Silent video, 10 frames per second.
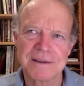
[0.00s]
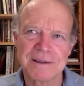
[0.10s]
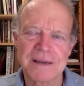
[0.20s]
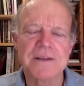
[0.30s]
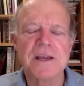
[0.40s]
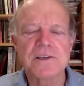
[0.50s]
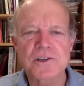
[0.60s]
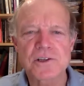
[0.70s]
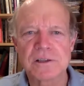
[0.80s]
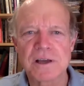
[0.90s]
And
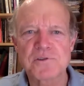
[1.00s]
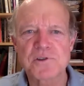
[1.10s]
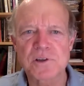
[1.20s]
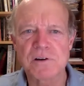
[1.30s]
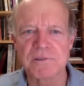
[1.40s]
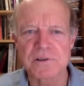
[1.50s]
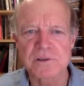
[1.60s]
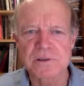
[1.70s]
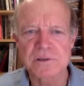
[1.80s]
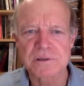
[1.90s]
nature loves
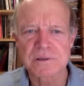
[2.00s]
service.